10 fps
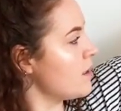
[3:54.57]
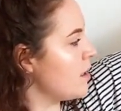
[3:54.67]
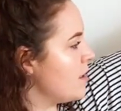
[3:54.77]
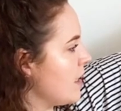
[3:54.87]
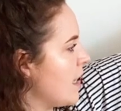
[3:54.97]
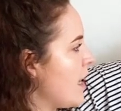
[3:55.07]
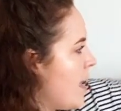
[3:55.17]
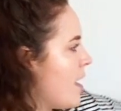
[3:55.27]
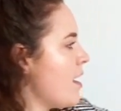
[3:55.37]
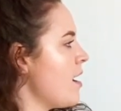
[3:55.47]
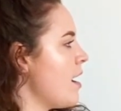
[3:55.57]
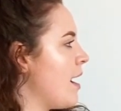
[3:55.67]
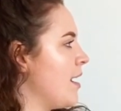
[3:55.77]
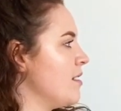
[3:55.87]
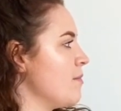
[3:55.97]
so see here,
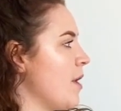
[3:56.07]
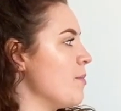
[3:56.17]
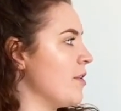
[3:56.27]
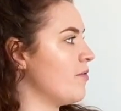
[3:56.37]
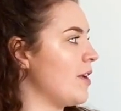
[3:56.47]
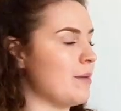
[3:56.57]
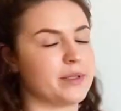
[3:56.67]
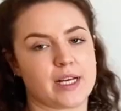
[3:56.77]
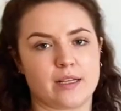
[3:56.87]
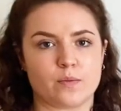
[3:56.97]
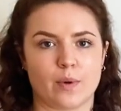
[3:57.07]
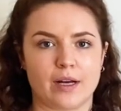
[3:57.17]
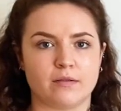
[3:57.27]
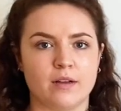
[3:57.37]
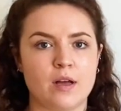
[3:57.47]
and it might be flipped as
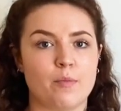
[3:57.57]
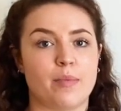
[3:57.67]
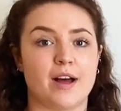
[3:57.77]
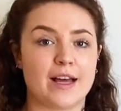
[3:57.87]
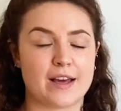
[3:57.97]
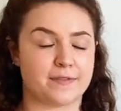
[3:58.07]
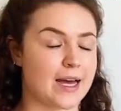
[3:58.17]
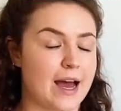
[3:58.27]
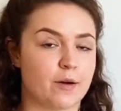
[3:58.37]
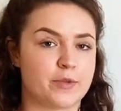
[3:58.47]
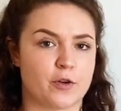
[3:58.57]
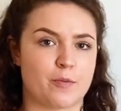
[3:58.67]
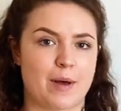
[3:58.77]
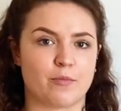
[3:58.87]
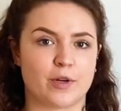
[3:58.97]
well. But if that helps you
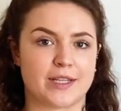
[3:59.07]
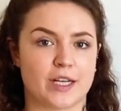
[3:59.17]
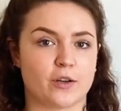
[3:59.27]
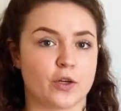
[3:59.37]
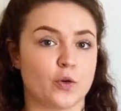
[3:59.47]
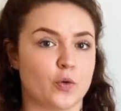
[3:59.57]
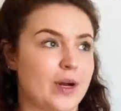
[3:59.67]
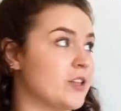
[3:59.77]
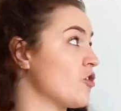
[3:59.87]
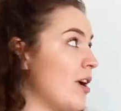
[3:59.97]
remember it, then you can always